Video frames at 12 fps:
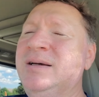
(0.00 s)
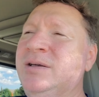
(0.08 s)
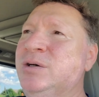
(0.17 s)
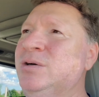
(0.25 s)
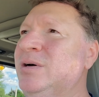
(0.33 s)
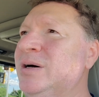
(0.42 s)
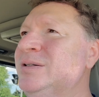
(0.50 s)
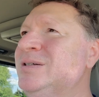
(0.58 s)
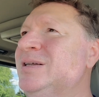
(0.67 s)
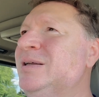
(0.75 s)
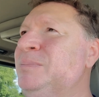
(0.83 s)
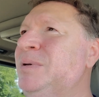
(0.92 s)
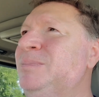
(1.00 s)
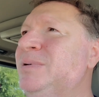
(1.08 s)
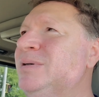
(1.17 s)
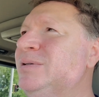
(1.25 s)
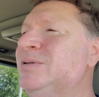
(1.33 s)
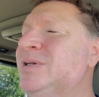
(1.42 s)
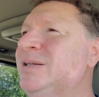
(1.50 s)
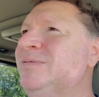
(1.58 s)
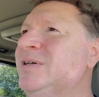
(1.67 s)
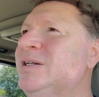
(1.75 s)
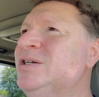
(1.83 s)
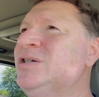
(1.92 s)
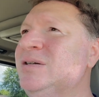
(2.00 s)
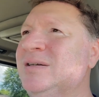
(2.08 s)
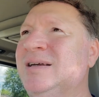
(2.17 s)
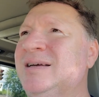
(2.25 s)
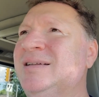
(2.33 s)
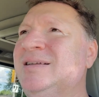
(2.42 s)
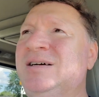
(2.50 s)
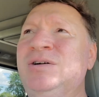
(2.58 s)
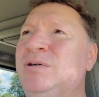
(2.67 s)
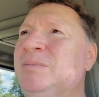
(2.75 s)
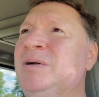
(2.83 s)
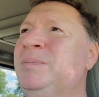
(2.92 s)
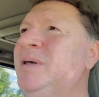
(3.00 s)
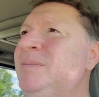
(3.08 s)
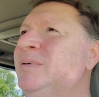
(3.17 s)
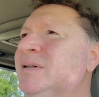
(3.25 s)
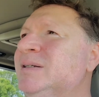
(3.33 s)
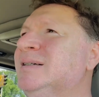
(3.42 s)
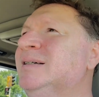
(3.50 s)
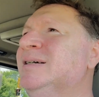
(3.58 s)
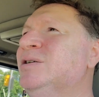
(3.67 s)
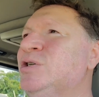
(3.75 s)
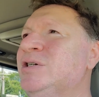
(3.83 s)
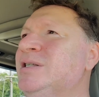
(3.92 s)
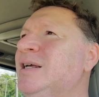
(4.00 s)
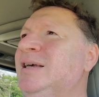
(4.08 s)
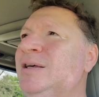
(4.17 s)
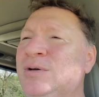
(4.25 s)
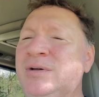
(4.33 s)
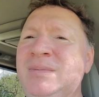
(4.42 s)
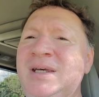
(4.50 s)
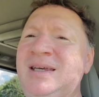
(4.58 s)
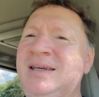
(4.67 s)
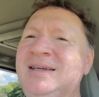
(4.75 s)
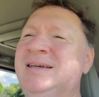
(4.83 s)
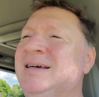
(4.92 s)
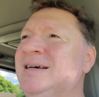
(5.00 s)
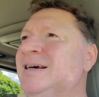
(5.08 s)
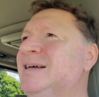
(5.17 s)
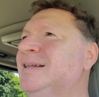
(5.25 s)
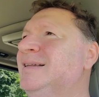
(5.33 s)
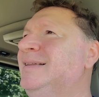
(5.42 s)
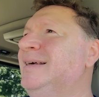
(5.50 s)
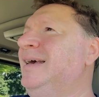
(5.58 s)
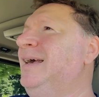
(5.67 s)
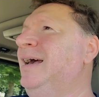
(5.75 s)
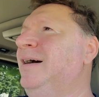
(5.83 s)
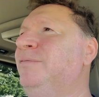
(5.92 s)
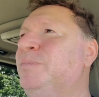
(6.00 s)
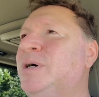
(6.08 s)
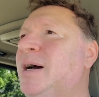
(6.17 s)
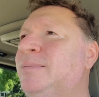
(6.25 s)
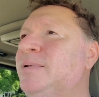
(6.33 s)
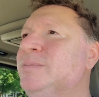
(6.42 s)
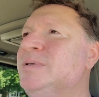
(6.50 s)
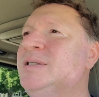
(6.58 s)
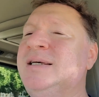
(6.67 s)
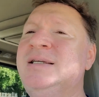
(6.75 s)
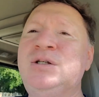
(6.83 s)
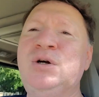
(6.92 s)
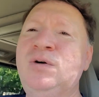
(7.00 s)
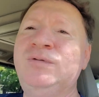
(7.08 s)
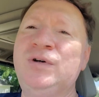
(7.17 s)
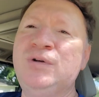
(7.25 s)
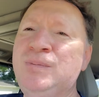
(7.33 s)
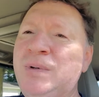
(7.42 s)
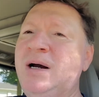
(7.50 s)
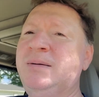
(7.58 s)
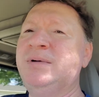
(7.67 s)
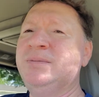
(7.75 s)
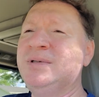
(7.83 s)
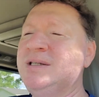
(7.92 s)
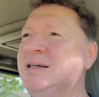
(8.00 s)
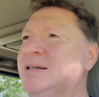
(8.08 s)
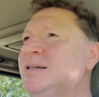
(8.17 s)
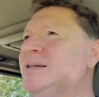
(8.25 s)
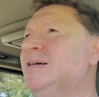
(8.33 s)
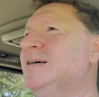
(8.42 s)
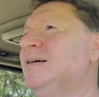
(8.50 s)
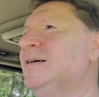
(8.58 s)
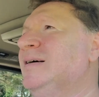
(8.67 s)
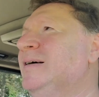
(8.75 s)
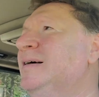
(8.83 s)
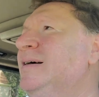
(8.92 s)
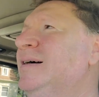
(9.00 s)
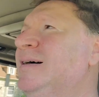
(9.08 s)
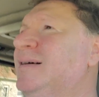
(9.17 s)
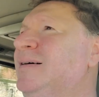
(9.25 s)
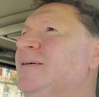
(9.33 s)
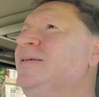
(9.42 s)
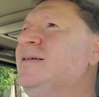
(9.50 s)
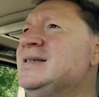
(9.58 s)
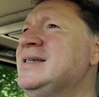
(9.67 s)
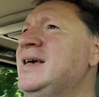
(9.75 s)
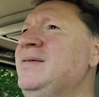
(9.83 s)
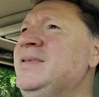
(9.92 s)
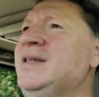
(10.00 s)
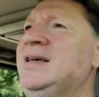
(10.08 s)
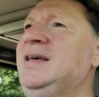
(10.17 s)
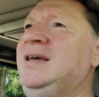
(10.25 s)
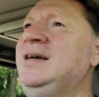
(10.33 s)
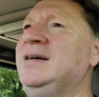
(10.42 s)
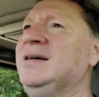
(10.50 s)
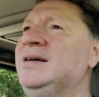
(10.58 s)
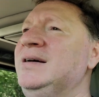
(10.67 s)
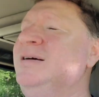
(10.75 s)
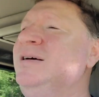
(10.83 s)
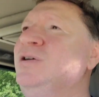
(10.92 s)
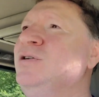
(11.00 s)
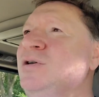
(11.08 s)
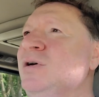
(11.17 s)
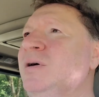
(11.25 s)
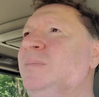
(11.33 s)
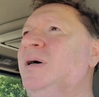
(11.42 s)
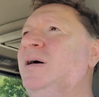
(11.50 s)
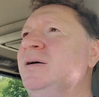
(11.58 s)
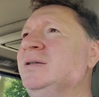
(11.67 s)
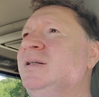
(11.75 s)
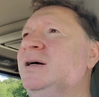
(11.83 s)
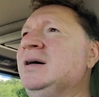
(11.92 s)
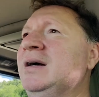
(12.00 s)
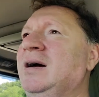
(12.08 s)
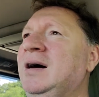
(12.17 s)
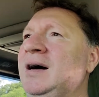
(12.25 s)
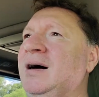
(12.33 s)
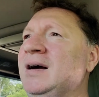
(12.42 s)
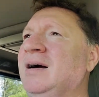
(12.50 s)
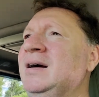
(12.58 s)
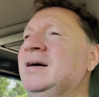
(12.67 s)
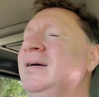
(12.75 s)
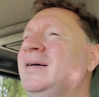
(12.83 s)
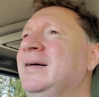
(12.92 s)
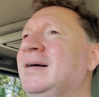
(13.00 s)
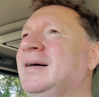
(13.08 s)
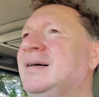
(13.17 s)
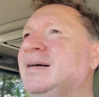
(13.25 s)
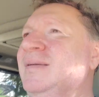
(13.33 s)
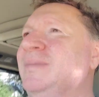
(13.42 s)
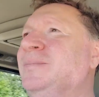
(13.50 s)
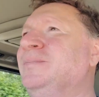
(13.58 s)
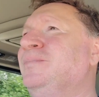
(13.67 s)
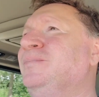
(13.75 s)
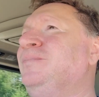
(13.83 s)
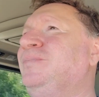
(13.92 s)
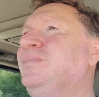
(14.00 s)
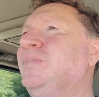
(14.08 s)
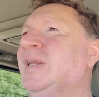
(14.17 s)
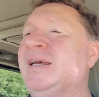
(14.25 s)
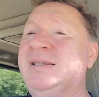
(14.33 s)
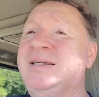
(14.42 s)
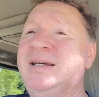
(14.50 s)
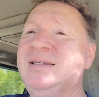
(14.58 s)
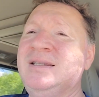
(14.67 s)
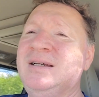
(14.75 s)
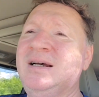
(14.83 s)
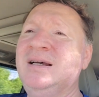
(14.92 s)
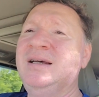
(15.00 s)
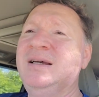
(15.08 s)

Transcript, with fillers: you go out to that people to that village they're normal people, just like you and me. They have problems, they solve those problems, and uh, uh, same thing here. You talk about a car um, like Tesla,